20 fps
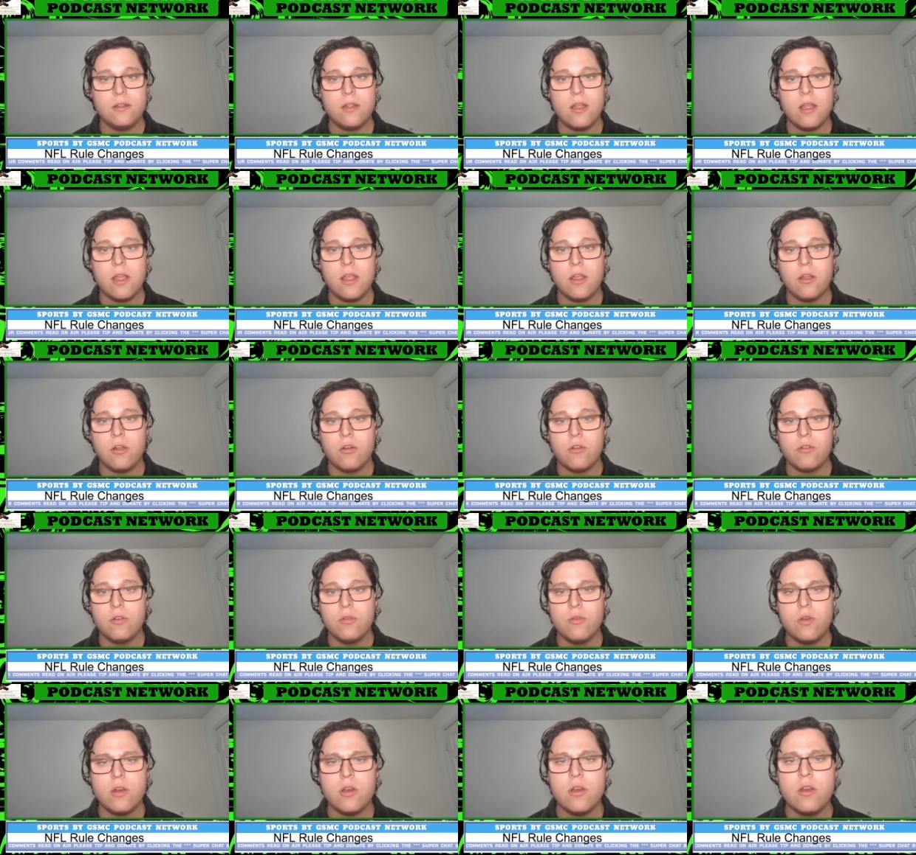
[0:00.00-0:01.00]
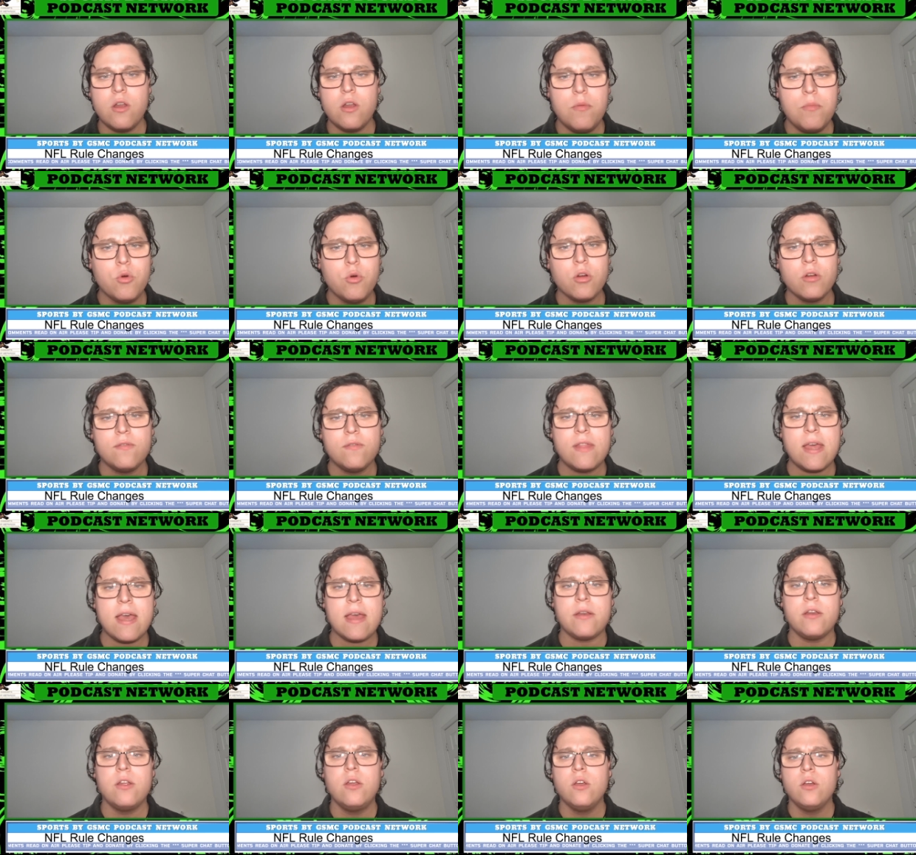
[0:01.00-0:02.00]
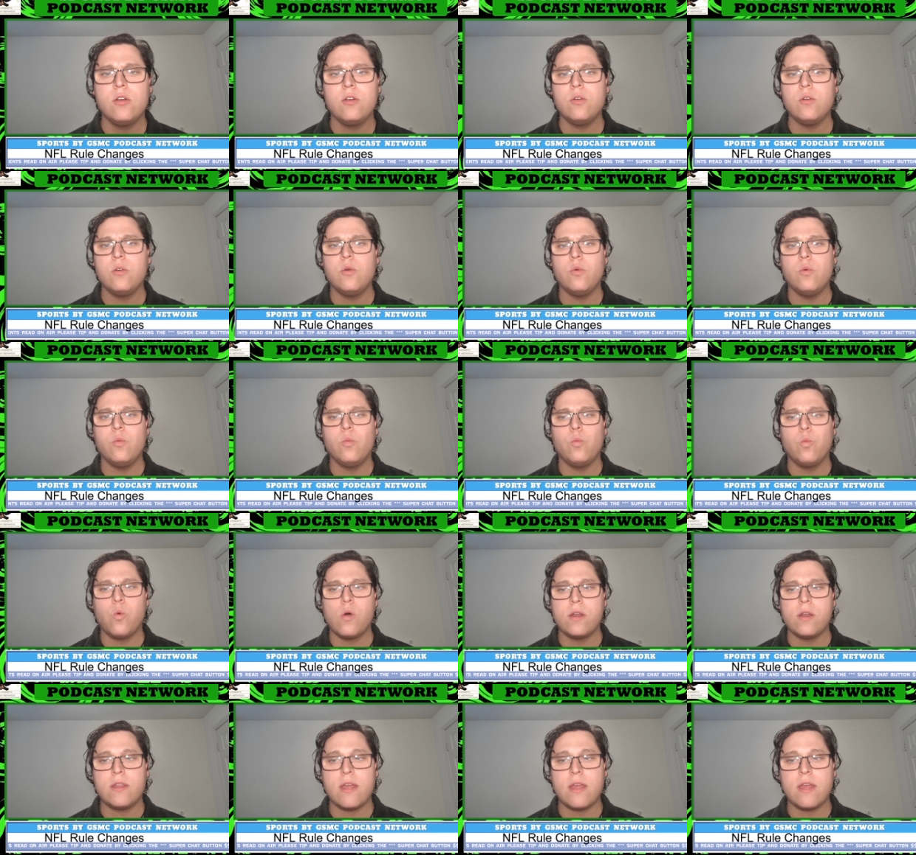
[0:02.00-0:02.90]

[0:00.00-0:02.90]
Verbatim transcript: inc no more of that. What,